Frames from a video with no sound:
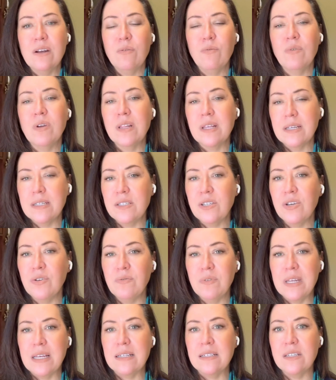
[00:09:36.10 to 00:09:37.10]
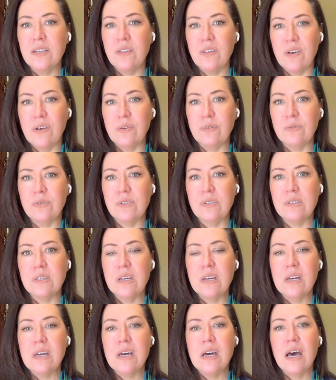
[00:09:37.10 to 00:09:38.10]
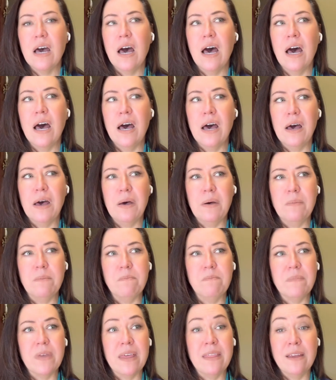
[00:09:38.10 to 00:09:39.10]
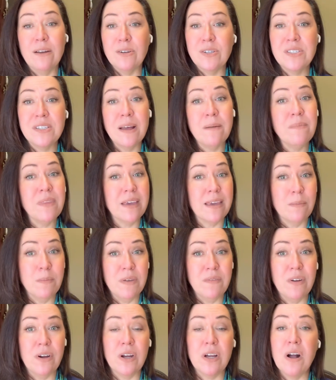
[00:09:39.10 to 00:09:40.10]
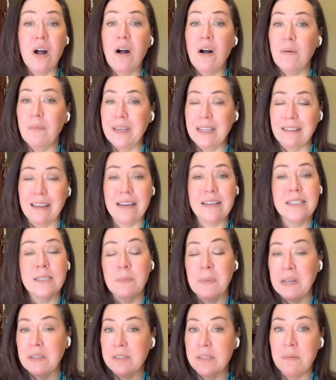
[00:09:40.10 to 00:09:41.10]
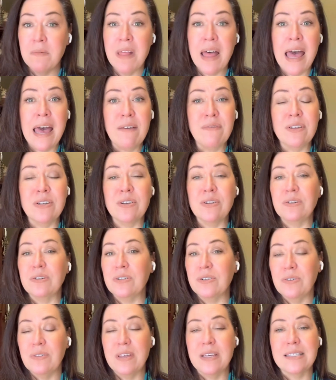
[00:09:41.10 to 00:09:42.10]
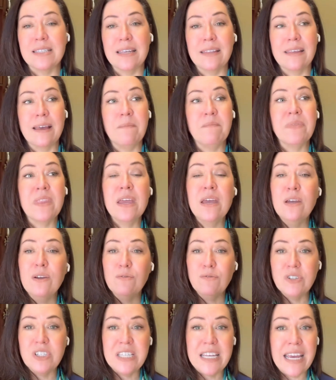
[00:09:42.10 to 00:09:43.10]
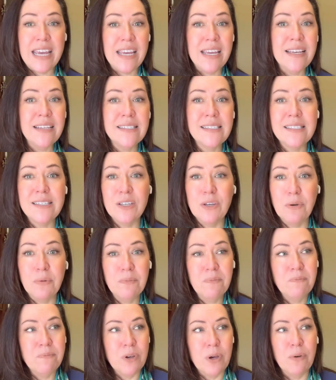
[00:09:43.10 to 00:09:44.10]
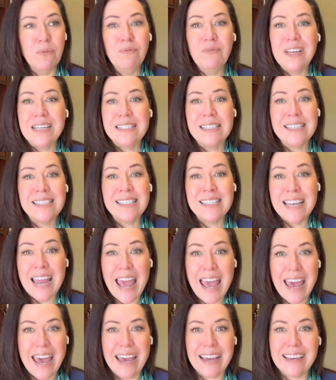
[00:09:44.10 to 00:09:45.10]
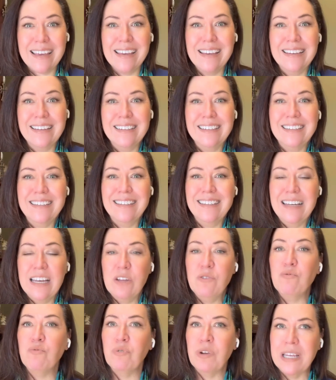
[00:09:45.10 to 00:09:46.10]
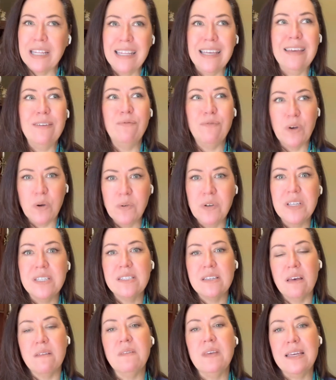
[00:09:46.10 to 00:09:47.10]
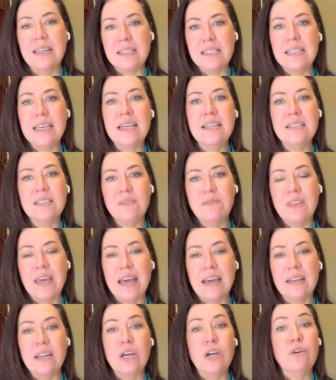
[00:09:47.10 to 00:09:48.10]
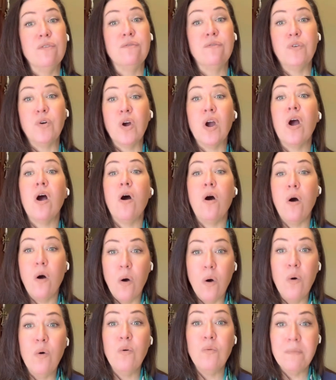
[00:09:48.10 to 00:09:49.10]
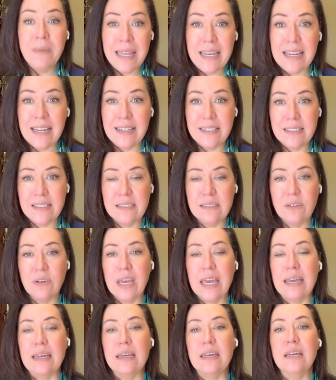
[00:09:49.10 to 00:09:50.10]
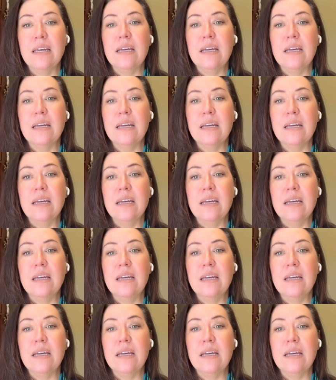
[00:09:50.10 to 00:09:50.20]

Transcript: really tune into those. Um, and there are some that can be very calming, like smell some lavender, do things like that. For taste, go, go fix a snack and really focus on the intent of that for a whole minute, okay?